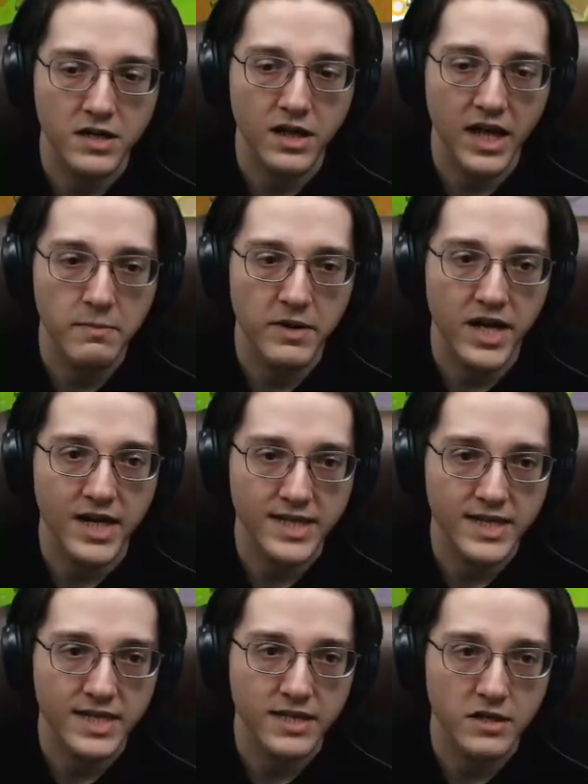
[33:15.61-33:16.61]
clay
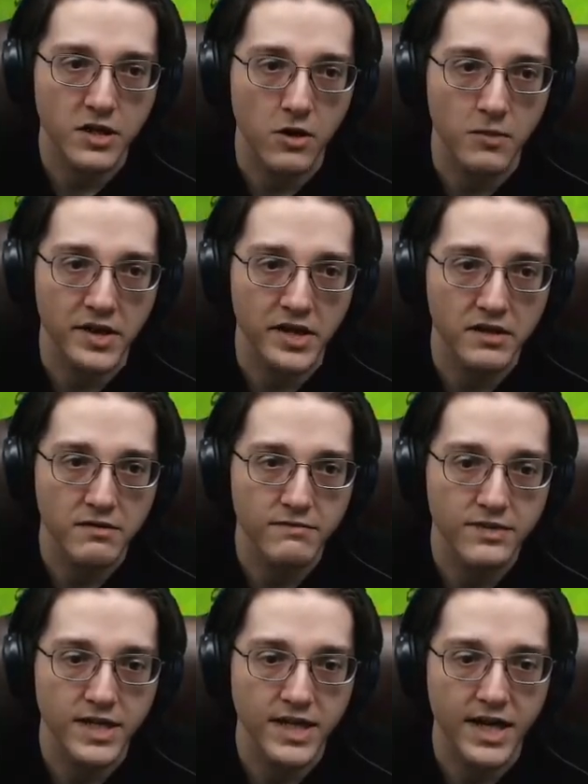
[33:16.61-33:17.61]
pots going
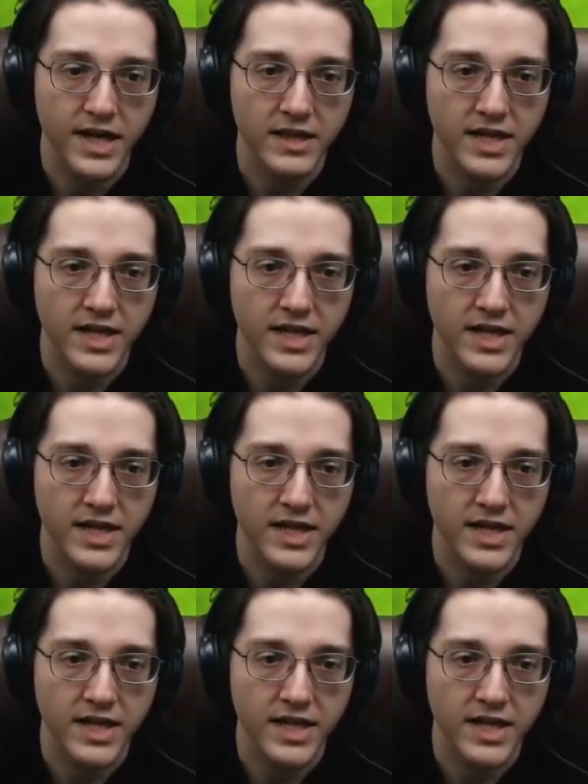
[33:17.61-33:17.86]
today.